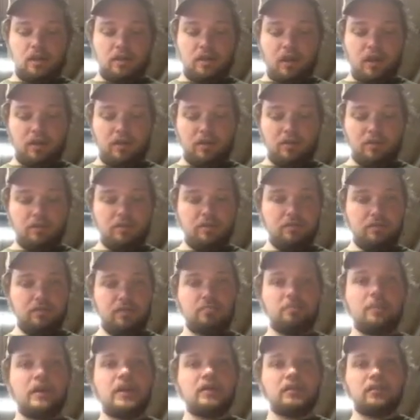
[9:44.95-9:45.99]

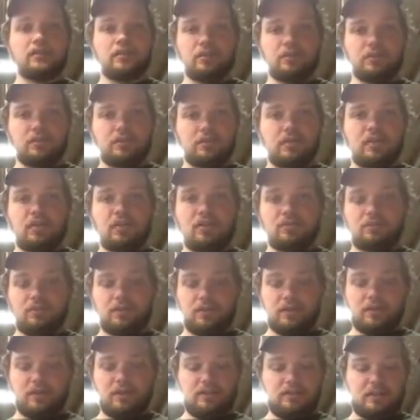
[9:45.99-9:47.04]
Your metal loses
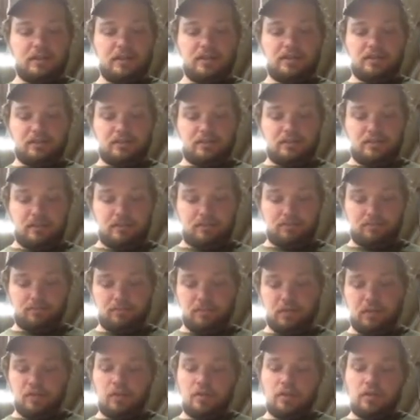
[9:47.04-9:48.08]
carbon. It's not the same.
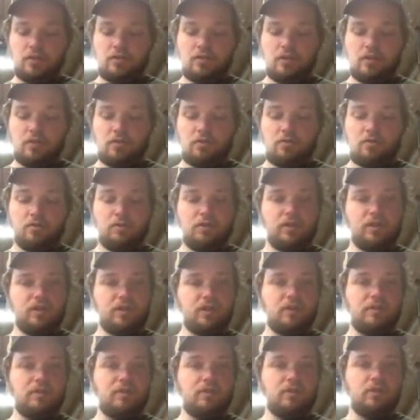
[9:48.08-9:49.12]
So
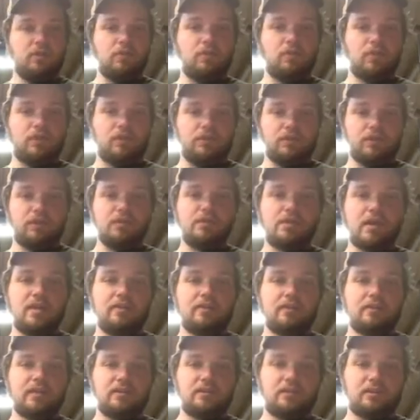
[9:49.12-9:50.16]
if you do have
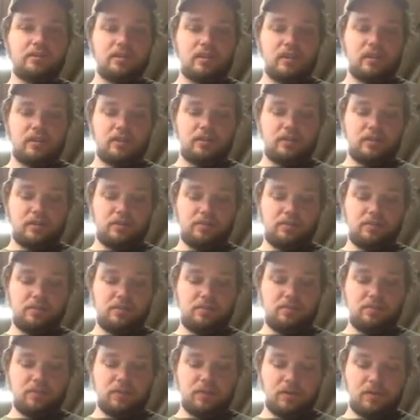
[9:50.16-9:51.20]
an electric chainsaw
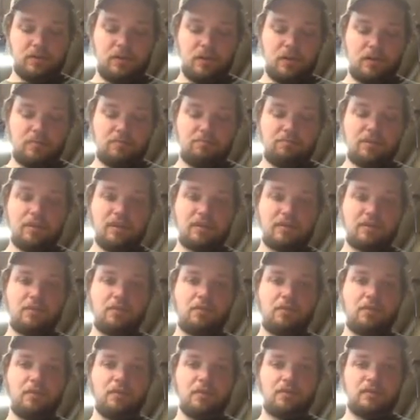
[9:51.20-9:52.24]
sharpener, be
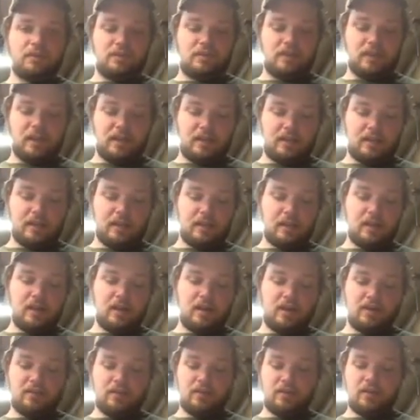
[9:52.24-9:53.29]
sure and take
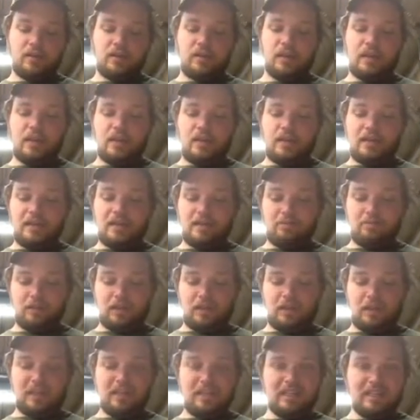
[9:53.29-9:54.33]
care of it. Keep
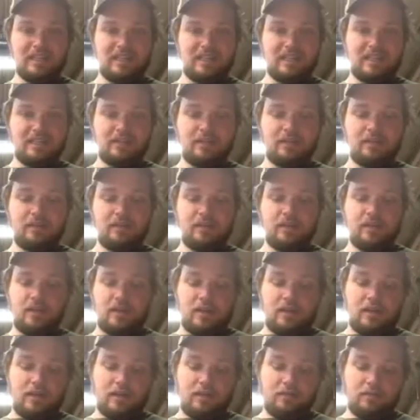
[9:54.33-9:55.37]
it clean
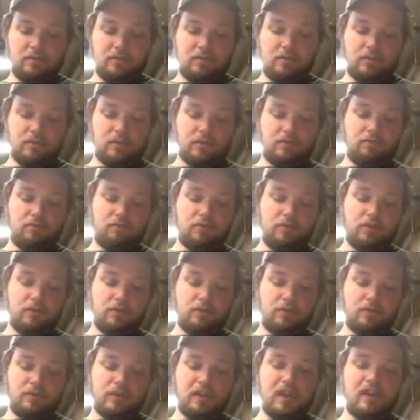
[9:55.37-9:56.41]
and
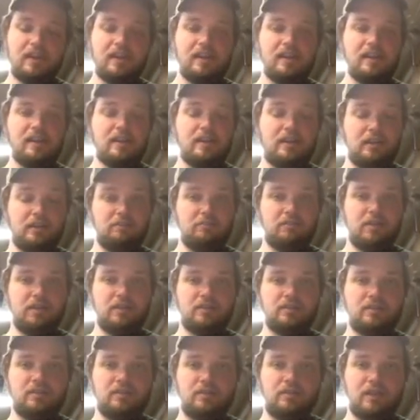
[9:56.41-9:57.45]
reduce that heat as
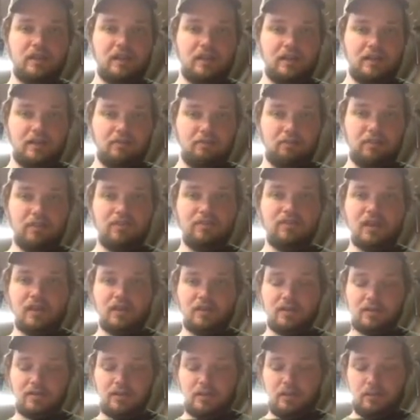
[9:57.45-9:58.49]
much as you can. Be
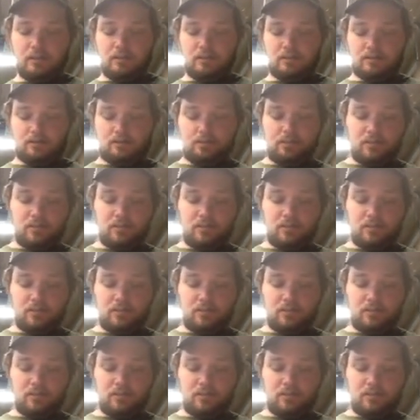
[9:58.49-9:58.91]
very gentle.